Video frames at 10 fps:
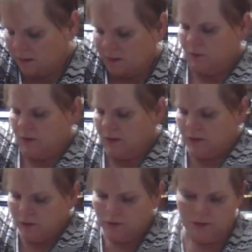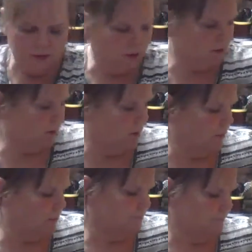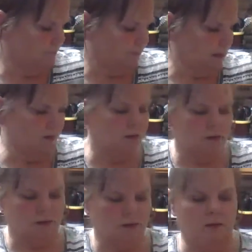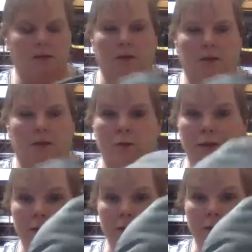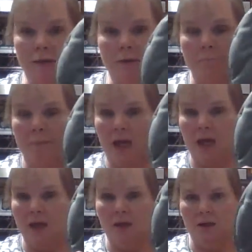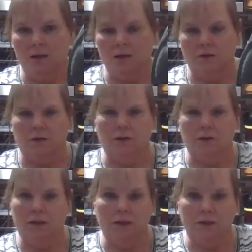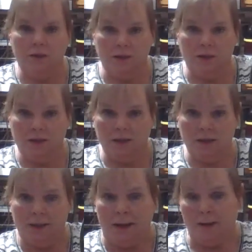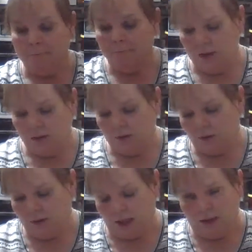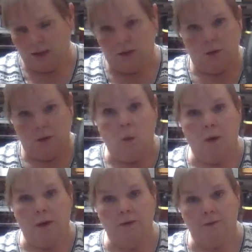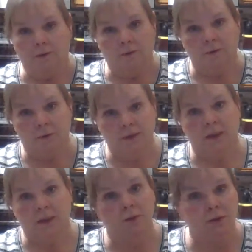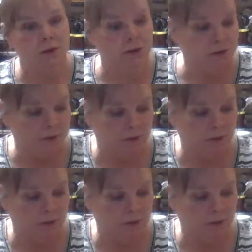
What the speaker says: then what I do is this is a tortilla bag, so you can heat tortillas in it, but it's wonderful for potatoes too.